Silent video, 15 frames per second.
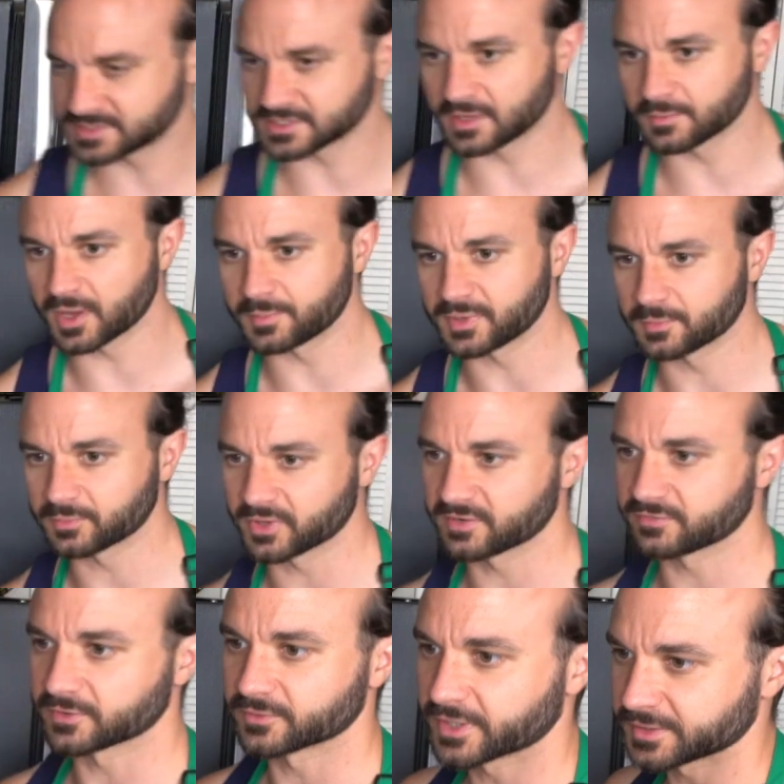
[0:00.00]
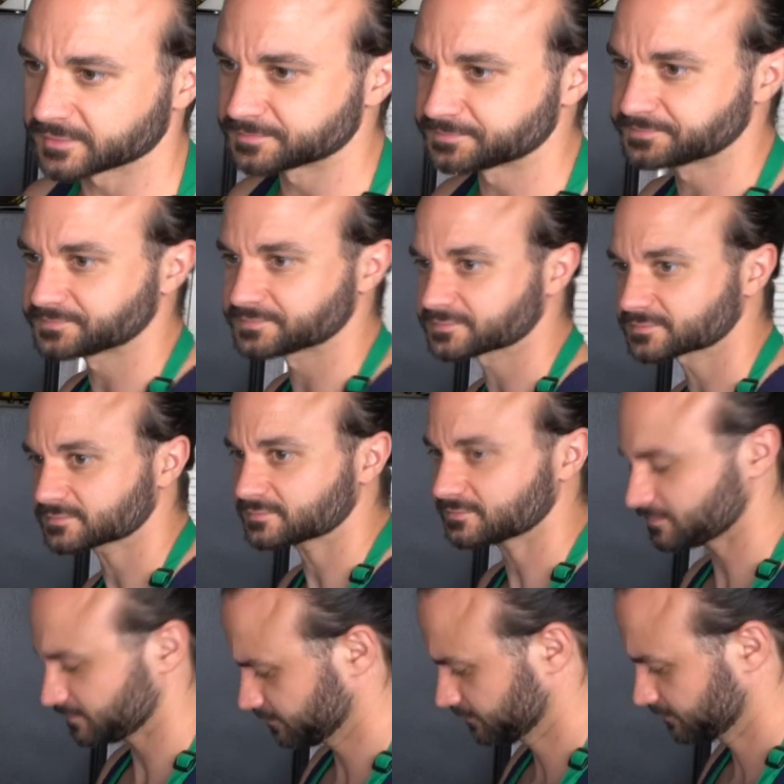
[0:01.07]
all about being playful, right?
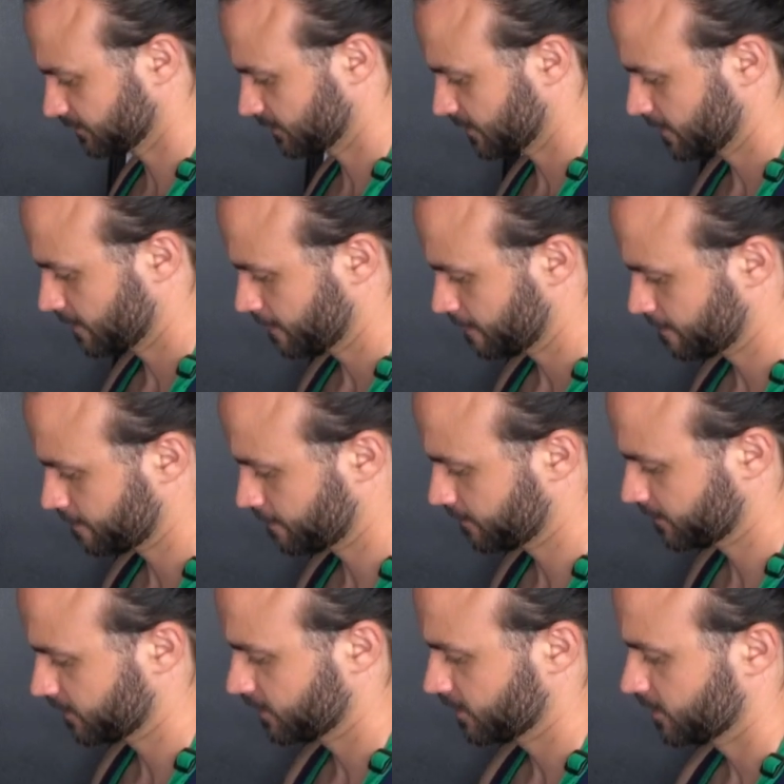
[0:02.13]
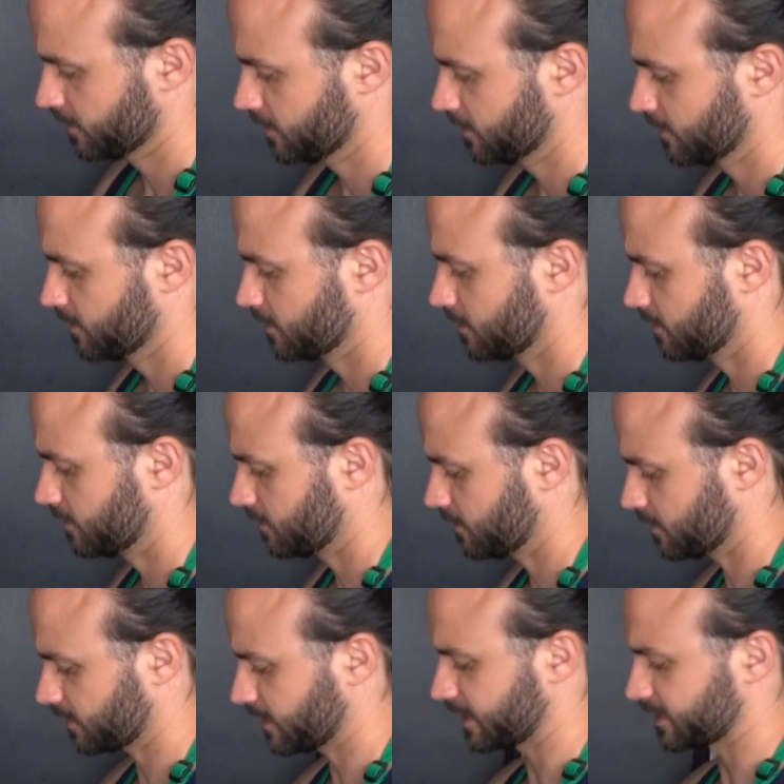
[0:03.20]

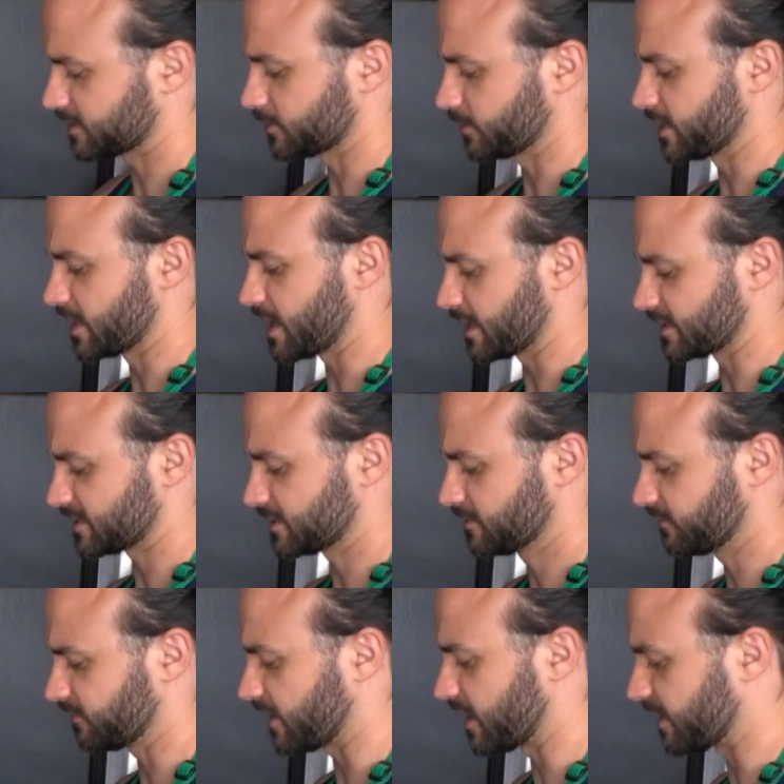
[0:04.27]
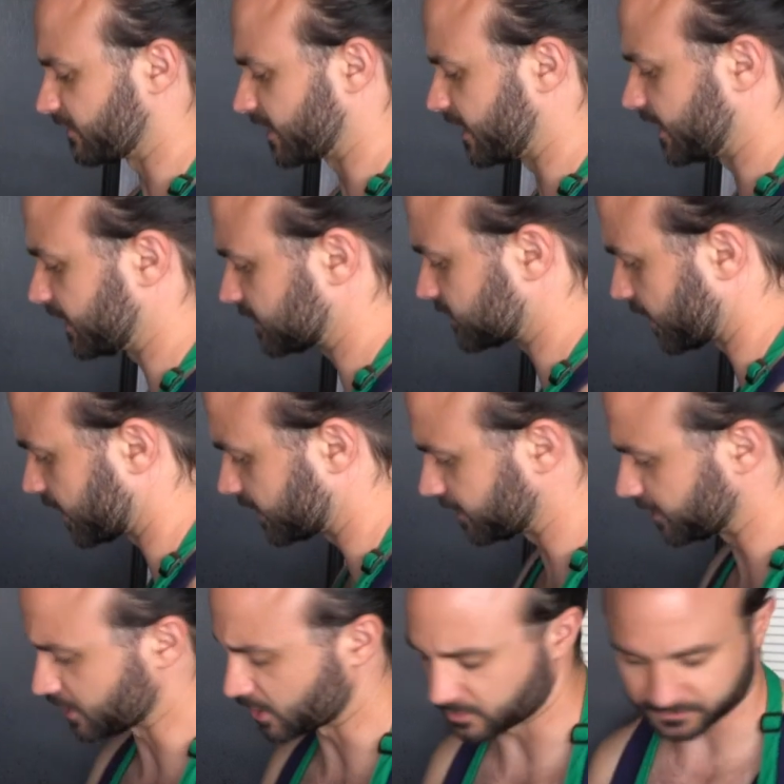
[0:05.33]
All right, so we got 5 eggs ready to
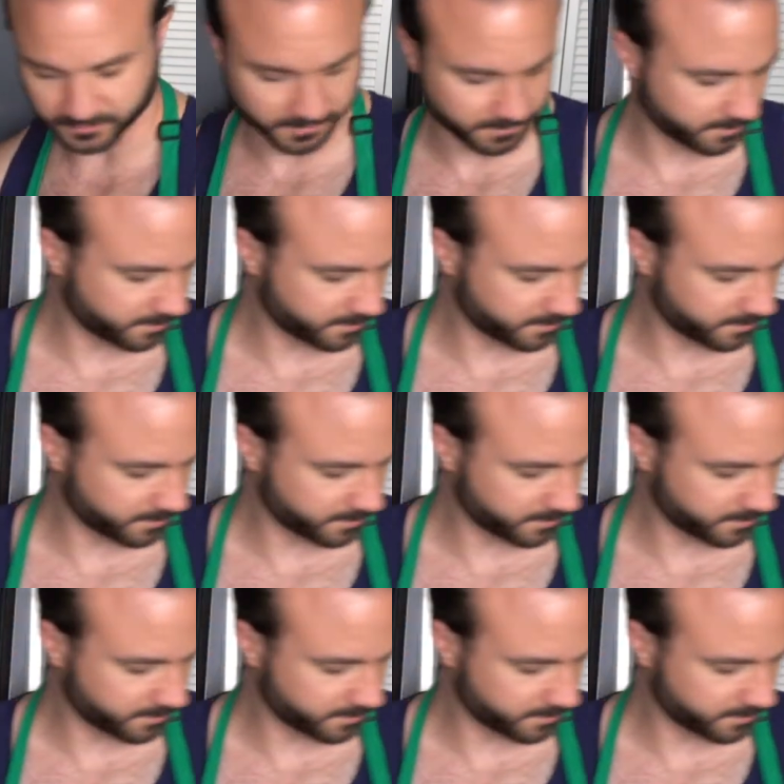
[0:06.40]
go for